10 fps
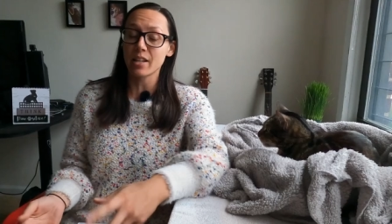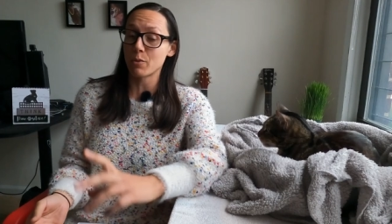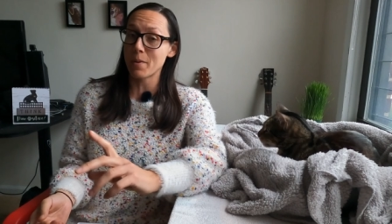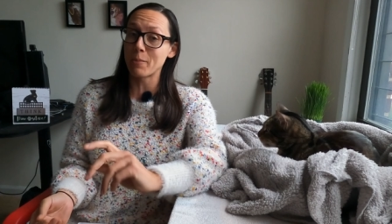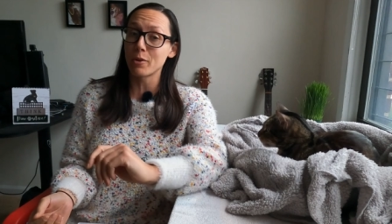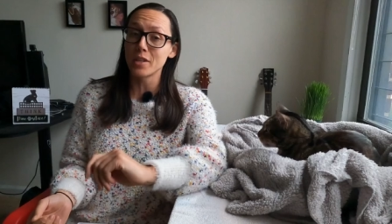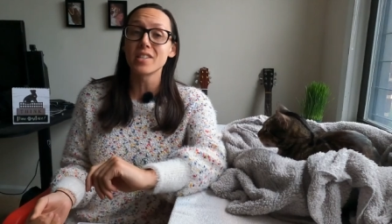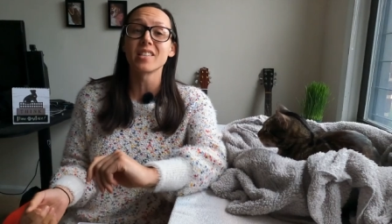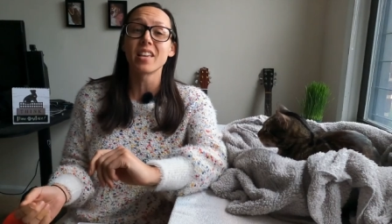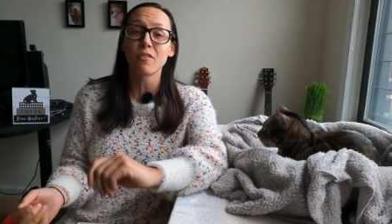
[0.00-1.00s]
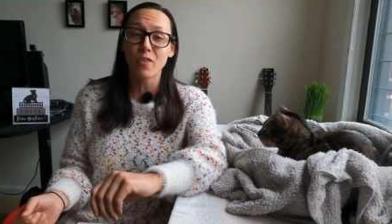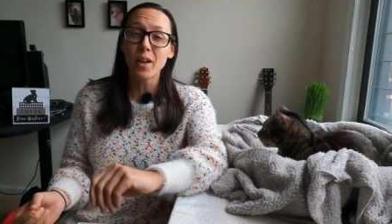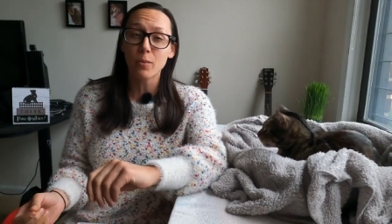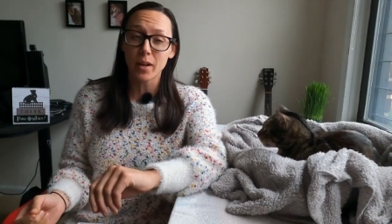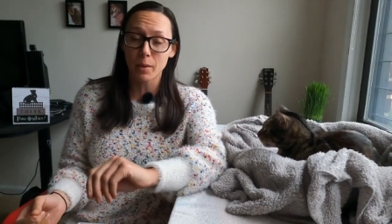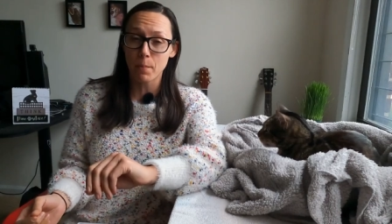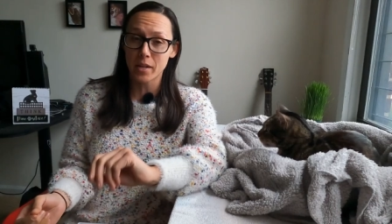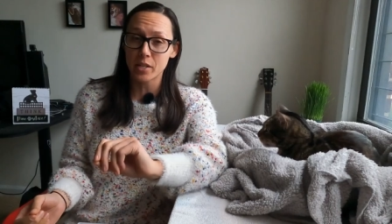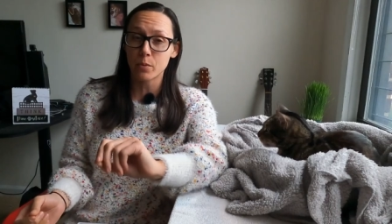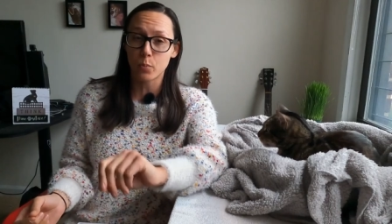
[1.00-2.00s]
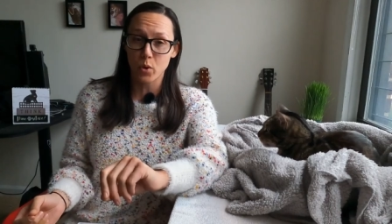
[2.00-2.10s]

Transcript: And remember, this is a vet recommended